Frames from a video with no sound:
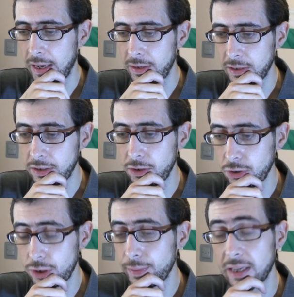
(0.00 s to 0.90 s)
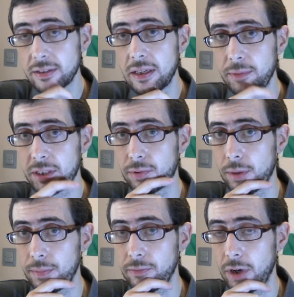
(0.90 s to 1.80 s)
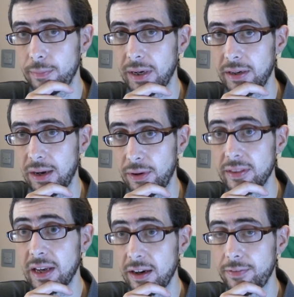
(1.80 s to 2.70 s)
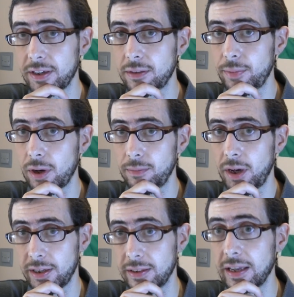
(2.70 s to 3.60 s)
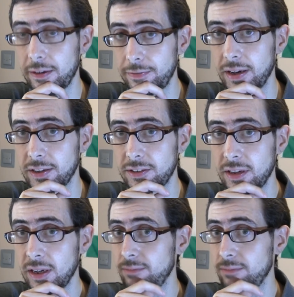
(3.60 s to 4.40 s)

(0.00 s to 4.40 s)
and and YouTube has an image problem right about now, and that affects the bottom line, and that affects